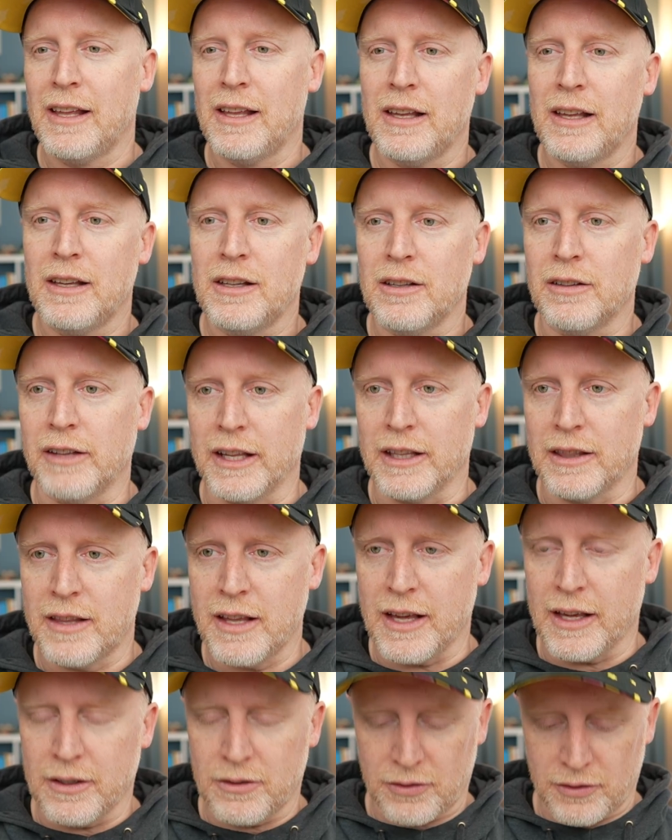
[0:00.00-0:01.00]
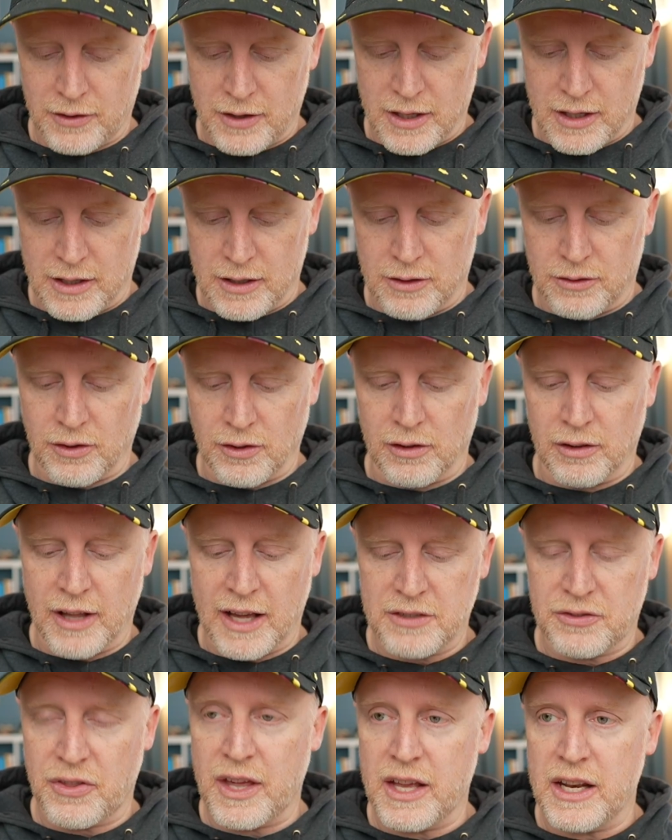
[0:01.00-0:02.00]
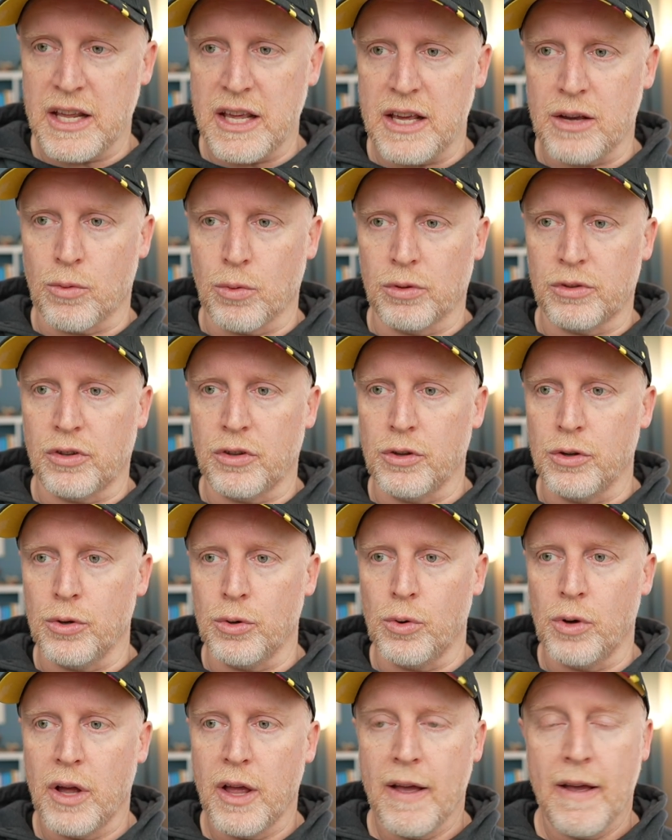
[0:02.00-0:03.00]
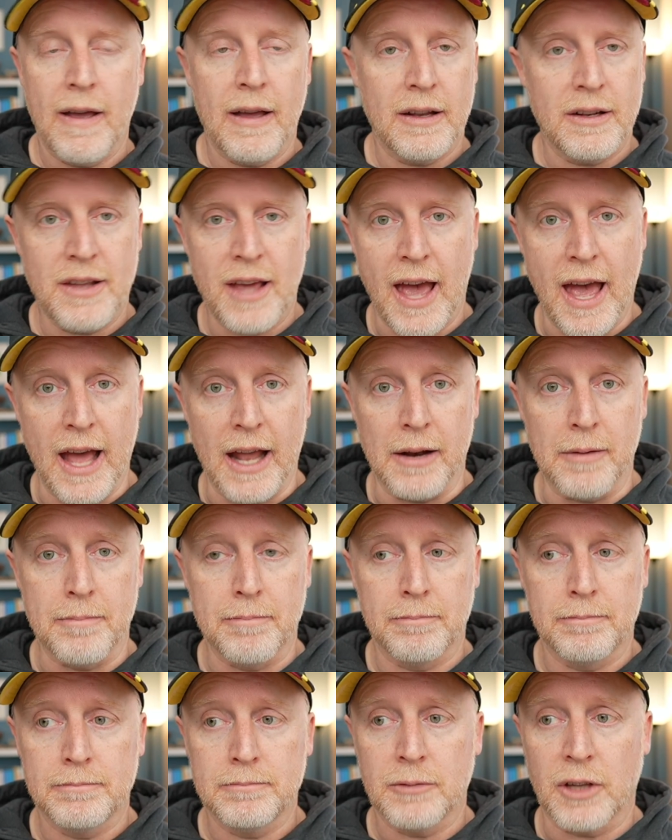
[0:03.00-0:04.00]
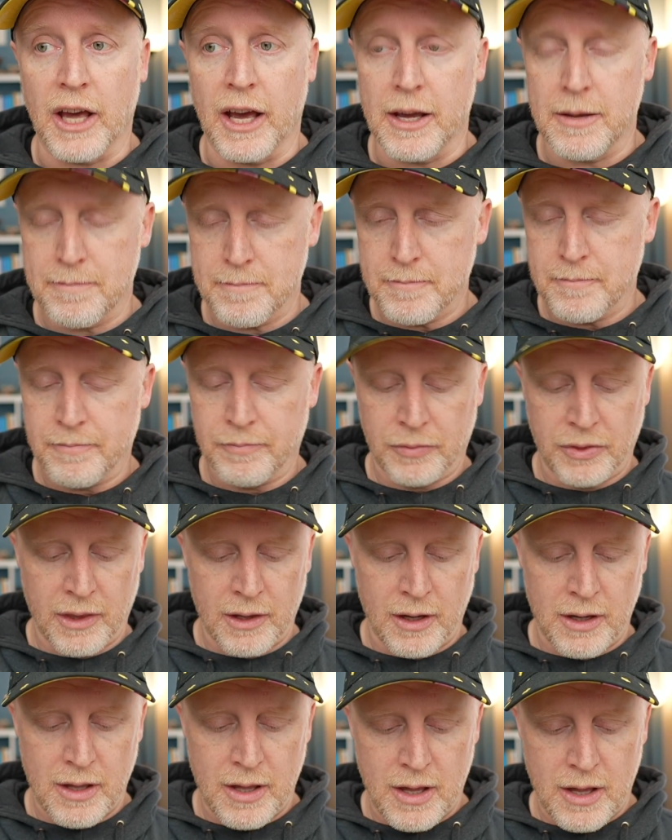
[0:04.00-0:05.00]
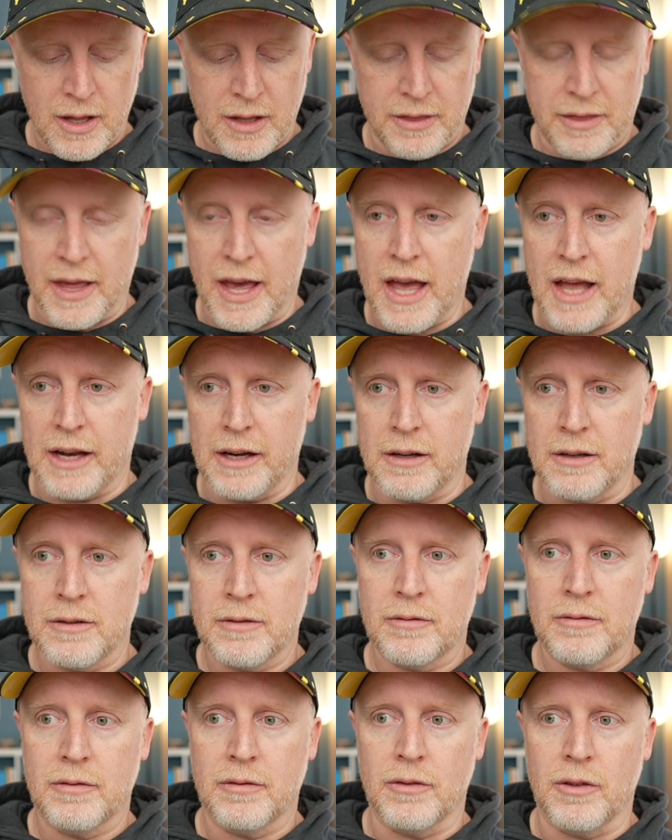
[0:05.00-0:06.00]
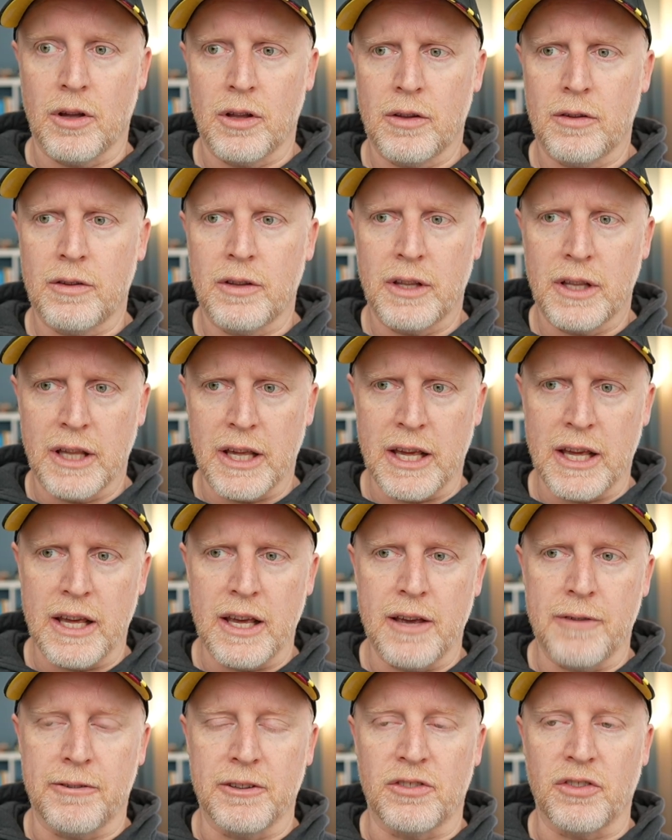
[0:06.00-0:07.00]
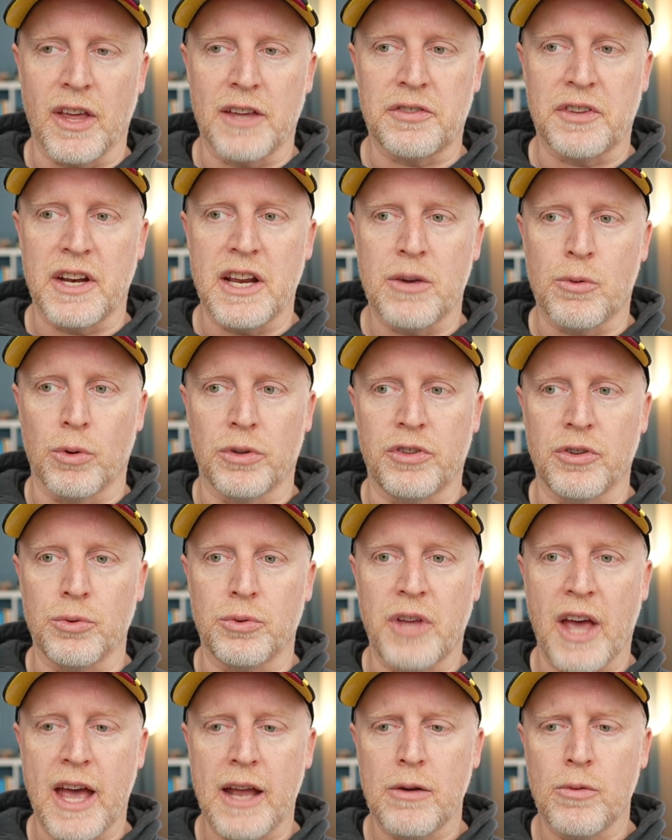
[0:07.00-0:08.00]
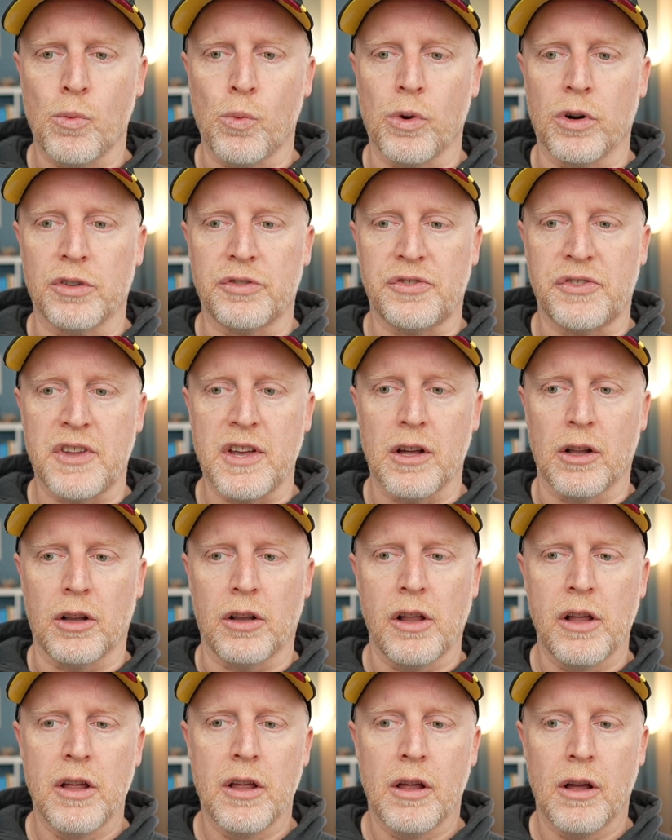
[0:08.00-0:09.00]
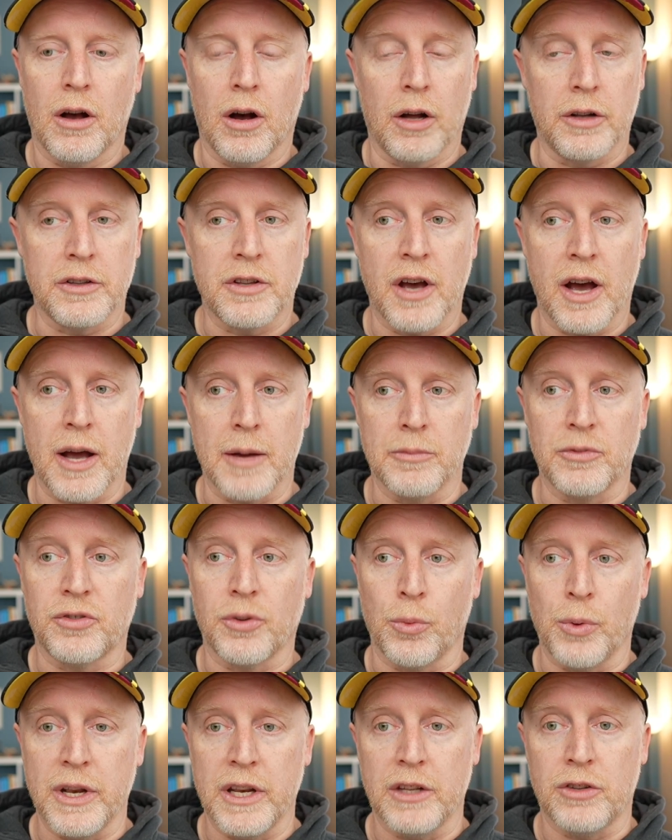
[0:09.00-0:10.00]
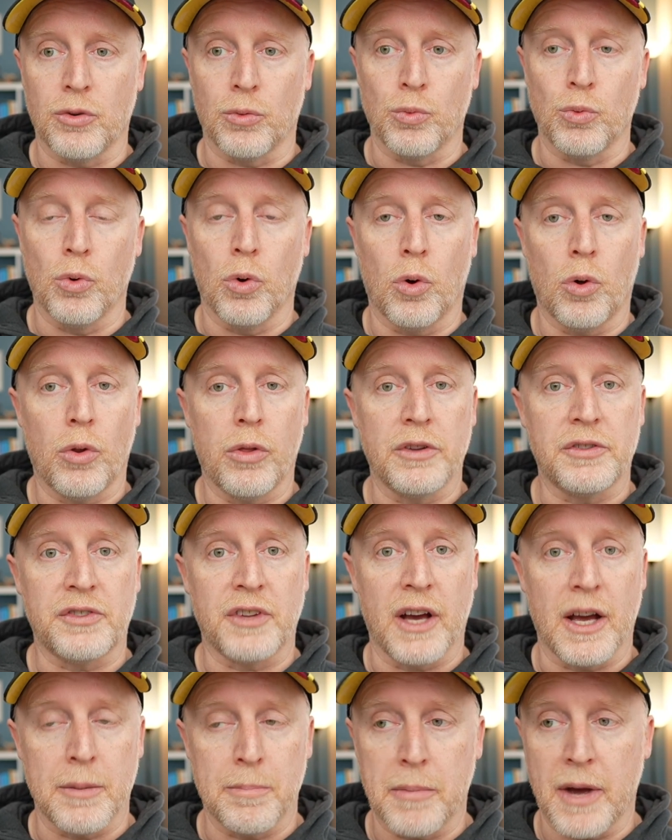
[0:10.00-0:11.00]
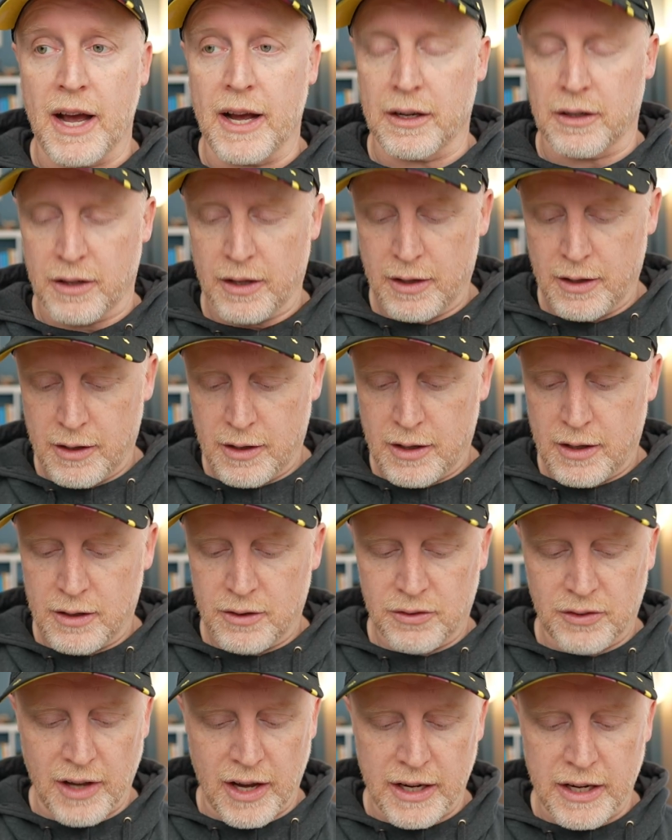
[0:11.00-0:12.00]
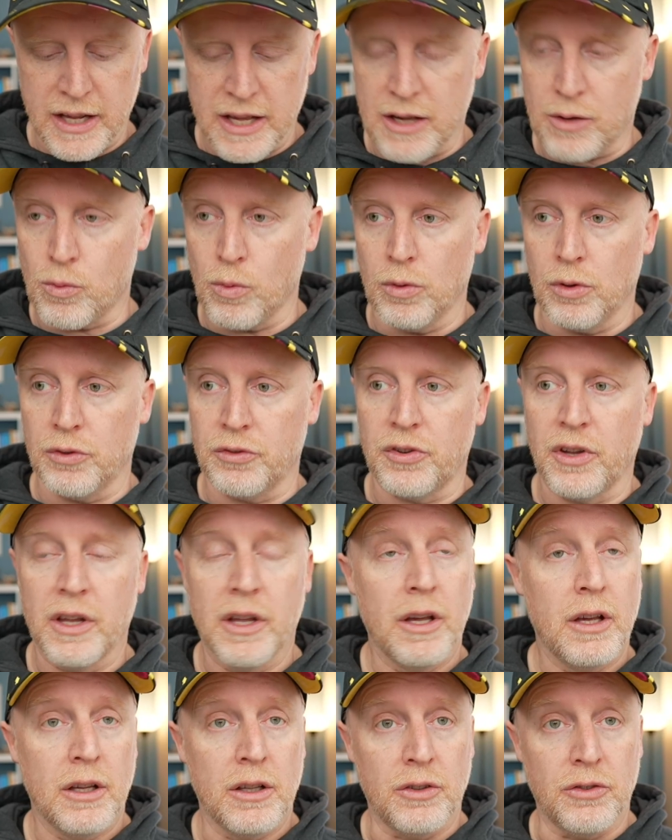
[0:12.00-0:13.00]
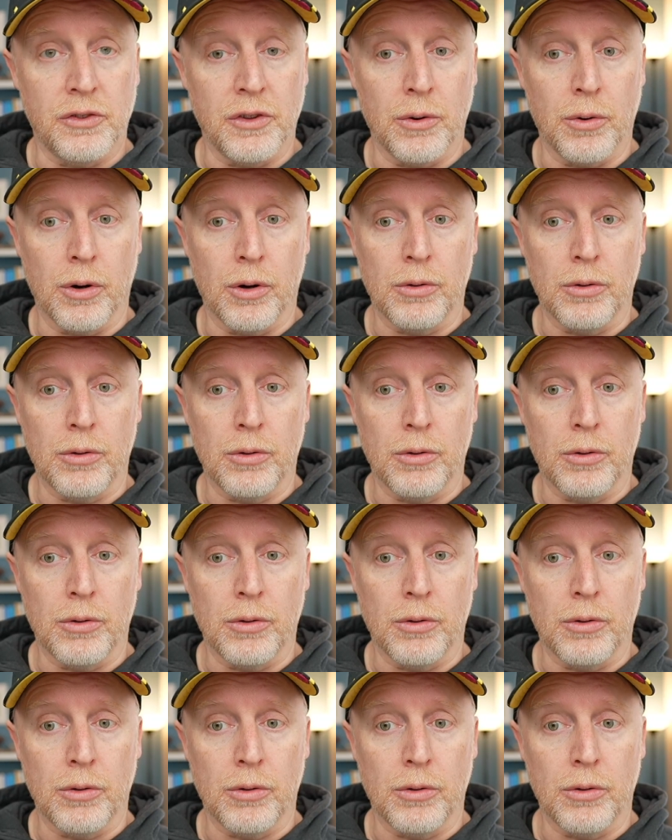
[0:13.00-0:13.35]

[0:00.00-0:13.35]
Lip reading: like this is less than equal to 10, okay? Then if it's less than equal to 10, we're still on time. So we need to roll the sign back. Sign equals 0.